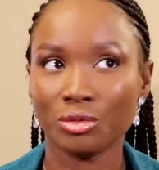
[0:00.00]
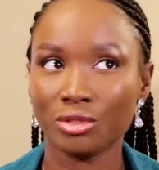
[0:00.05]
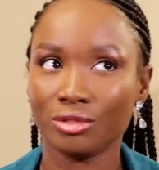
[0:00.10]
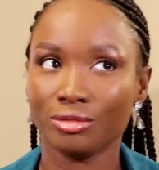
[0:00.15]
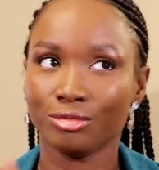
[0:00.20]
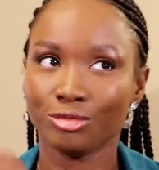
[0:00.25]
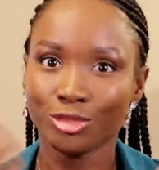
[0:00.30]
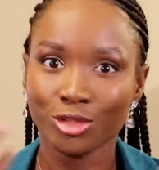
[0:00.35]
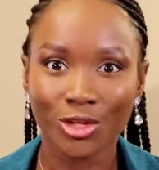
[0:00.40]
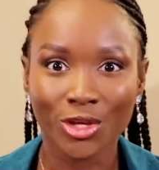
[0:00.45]

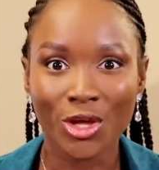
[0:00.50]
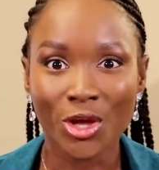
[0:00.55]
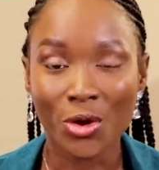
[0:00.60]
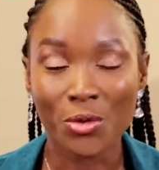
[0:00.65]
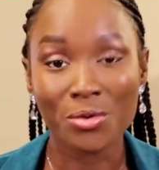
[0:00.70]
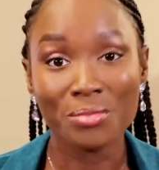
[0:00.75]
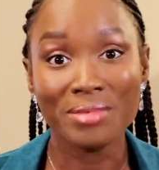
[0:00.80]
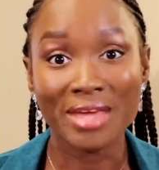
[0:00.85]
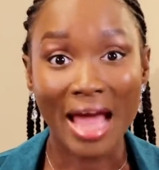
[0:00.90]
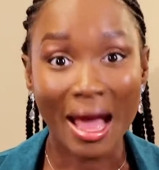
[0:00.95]

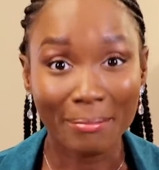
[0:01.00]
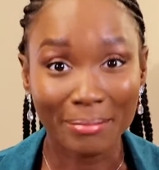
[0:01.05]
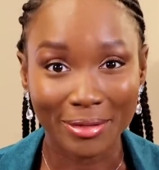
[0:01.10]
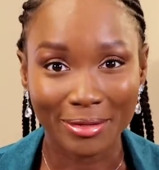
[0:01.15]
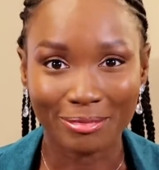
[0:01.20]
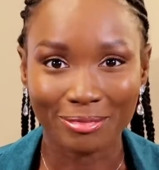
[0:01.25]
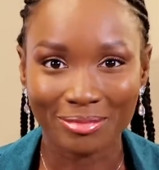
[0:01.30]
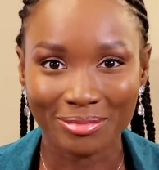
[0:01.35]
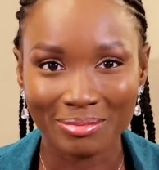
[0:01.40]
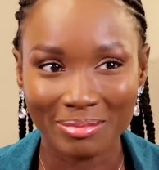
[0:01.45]
will be happy,
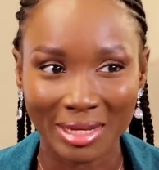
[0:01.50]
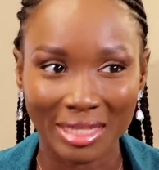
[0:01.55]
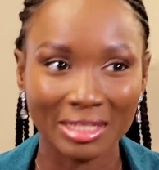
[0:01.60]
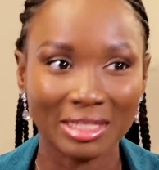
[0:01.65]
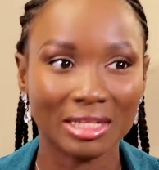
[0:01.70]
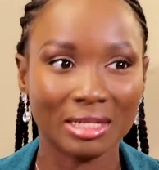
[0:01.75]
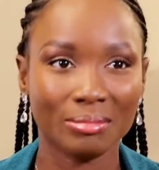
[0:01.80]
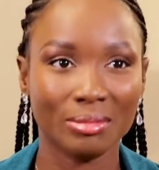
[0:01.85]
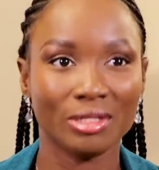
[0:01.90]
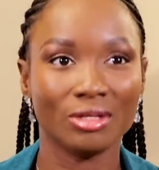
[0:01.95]

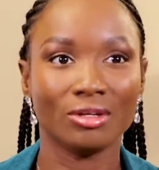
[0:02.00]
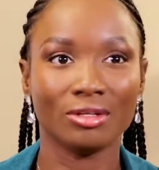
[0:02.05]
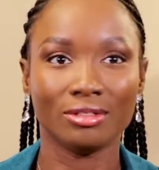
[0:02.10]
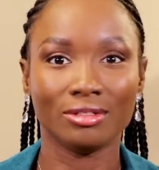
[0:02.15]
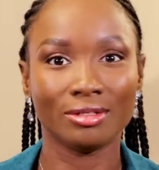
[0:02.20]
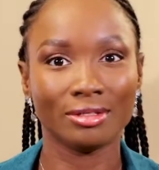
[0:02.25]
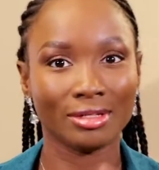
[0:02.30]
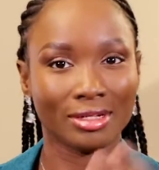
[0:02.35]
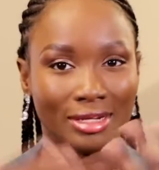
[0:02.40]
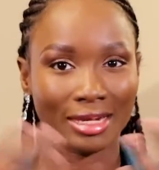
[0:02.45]
basically,
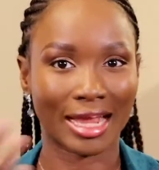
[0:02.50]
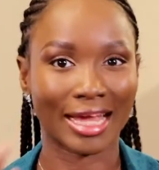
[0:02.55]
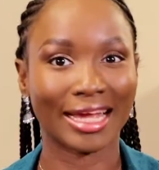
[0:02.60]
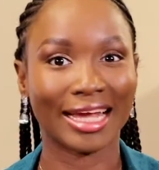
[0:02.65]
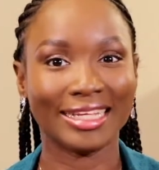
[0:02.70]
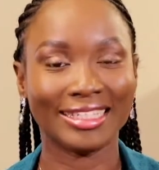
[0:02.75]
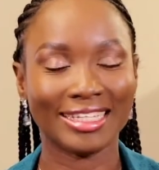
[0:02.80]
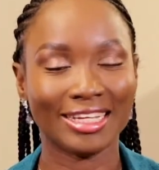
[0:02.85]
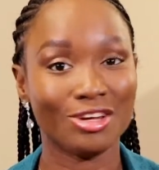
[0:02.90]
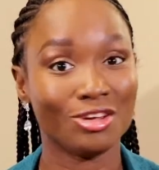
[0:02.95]
because like I
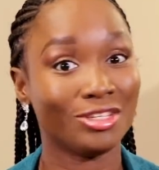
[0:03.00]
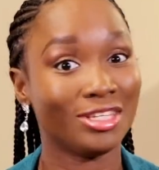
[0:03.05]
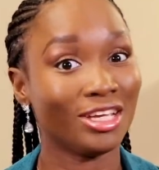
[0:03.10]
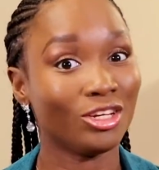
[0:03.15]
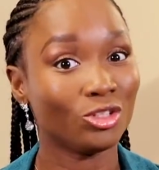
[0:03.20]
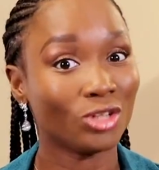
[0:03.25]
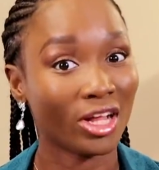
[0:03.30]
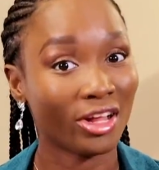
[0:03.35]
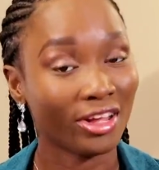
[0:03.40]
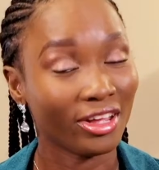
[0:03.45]
said, your
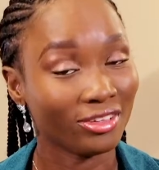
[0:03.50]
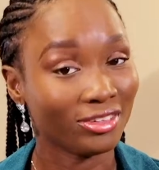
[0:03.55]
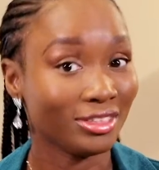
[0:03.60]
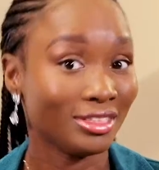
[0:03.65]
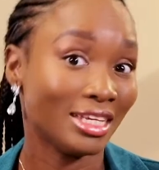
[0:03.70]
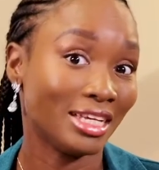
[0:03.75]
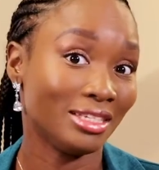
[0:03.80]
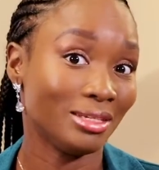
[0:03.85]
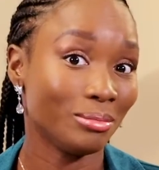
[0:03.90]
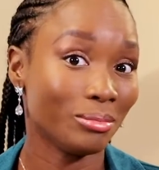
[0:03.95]
sexual health is
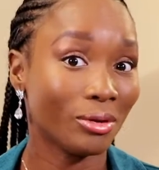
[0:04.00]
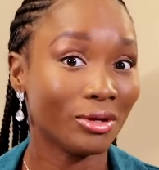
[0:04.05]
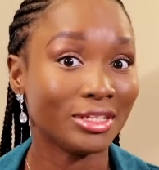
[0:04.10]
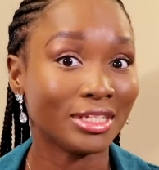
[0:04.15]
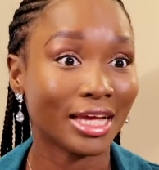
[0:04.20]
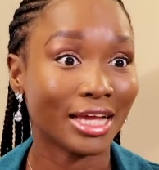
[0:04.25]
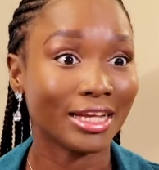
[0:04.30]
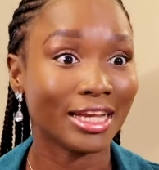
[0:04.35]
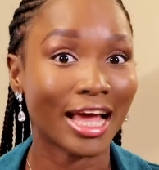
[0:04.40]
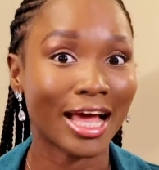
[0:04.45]
as
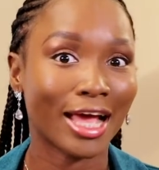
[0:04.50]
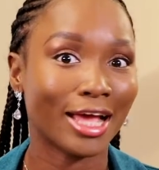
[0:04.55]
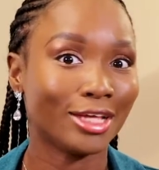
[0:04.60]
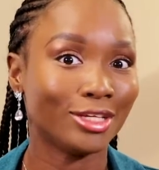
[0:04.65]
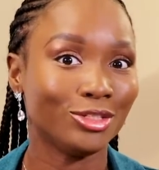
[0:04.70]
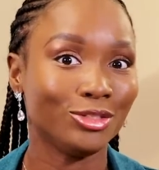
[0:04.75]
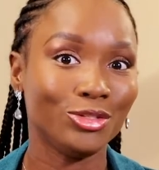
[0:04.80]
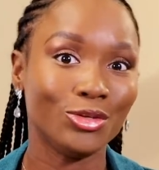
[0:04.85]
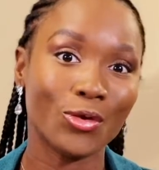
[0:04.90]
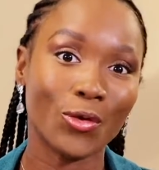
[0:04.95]
important
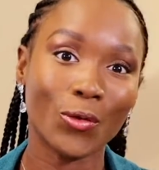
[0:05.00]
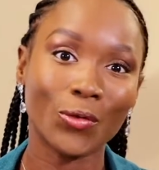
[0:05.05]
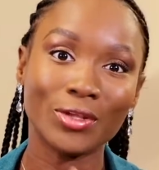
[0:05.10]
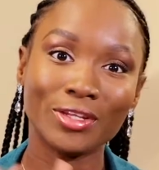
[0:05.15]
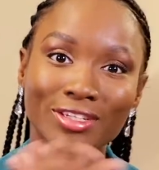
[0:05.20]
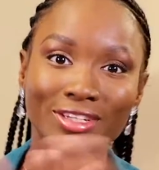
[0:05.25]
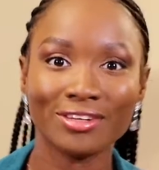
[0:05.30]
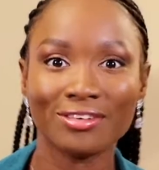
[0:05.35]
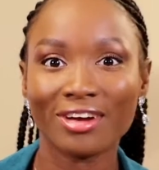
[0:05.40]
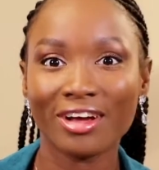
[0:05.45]
as your
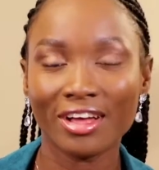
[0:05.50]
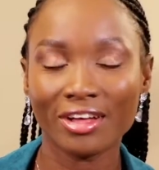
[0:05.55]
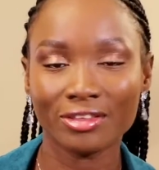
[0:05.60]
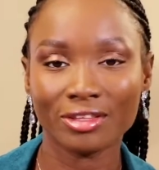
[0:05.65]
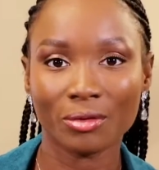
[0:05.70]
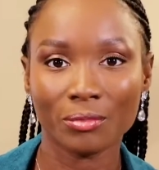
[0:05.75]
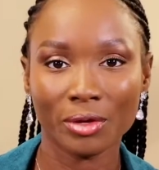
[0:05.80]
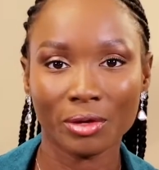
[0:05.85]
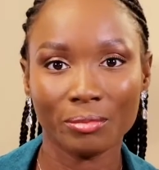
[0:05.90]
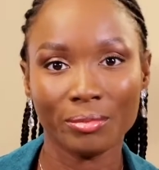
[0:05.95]
general health
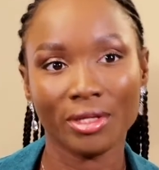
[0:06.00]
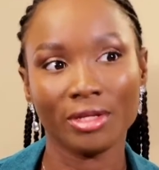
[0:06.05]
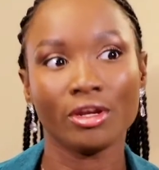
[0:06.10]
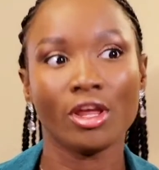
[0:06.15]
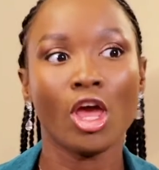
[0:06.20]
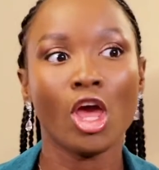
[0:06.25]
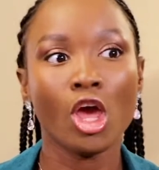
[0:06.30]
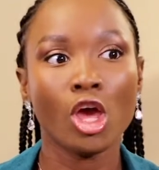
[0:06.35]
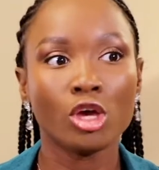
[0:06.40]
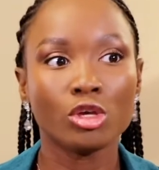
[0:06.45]
and well-being.
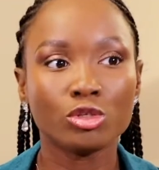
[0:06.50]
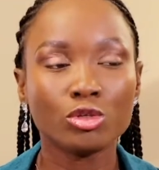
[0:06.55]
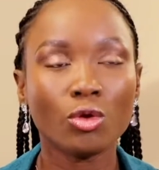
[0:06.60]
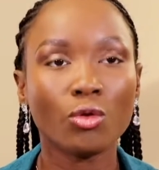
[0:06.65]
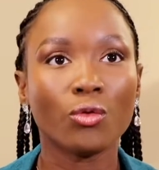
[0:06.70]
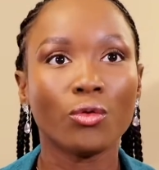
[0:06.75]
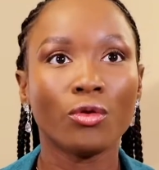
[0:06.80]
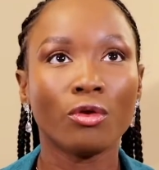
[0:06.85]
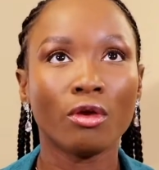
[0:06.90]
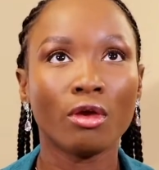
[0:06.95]
So
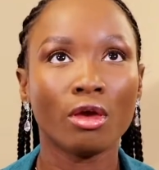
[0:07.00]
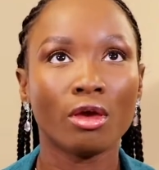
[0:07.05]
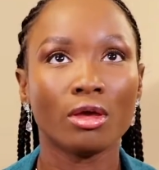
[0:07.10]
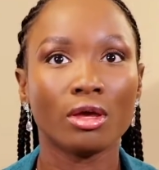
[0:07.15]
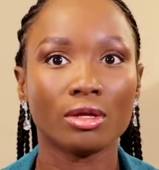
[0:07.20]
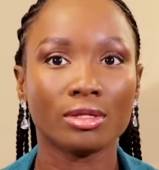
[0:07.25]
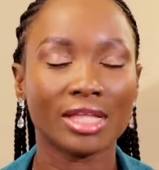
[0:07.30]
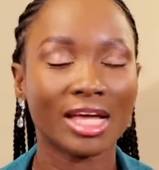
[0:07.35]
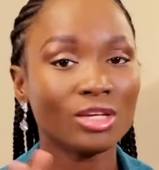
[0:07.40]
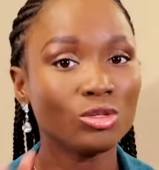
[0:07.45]

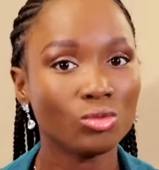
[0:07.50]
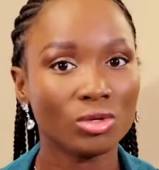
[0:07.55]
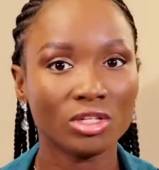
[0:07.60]
that's